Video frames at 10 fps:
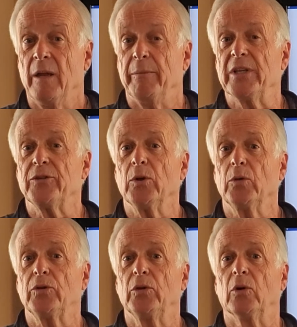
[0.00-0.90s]
Mr.
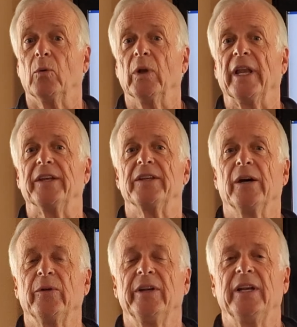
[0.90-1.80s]
O'Toole will
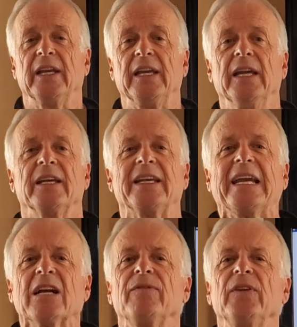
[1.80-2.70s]
undoubtedly
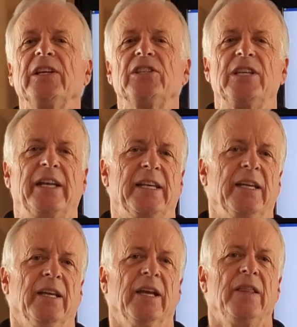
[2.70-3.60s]
carefully
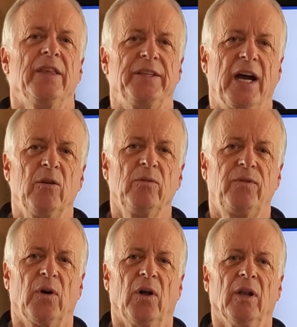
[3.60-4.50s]
study the
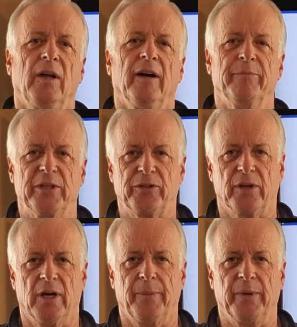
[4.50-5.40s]
downfall of Mr.
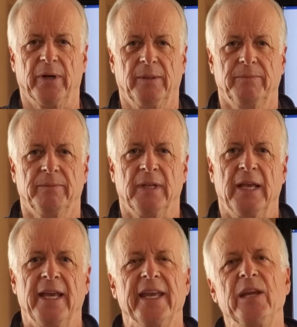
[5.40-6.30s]
Harper.
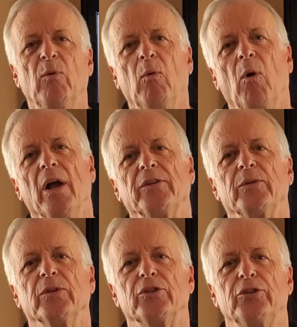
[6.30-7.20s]
He will want
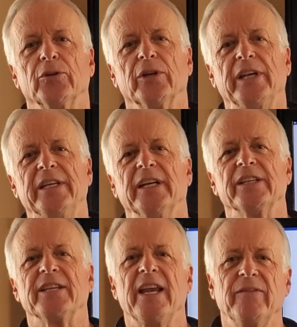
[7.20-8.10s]
to ensure he
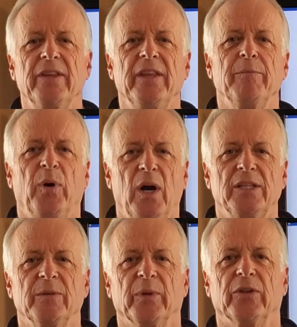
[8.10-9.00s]
does everything
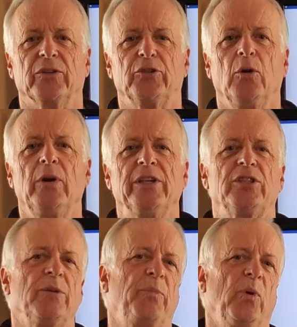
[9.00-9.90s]
possible to show his
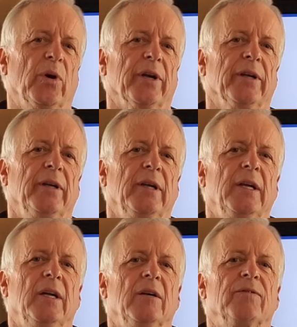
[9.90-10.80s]
support
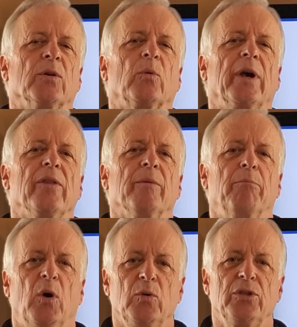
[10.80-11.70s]
for where the
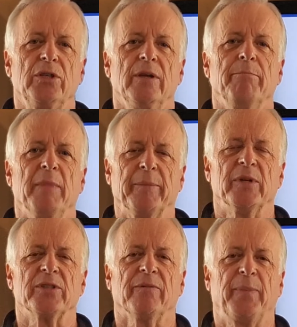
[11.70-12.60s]
most
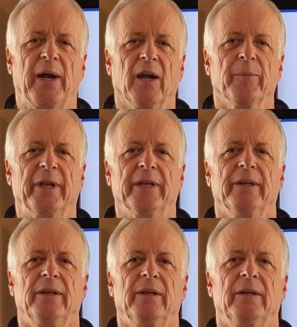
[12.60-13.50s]
members of Parliament
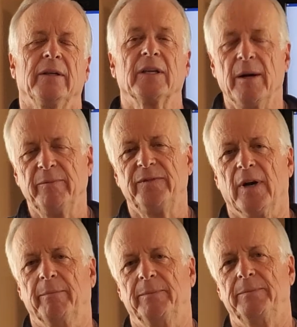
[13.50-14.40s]
come from.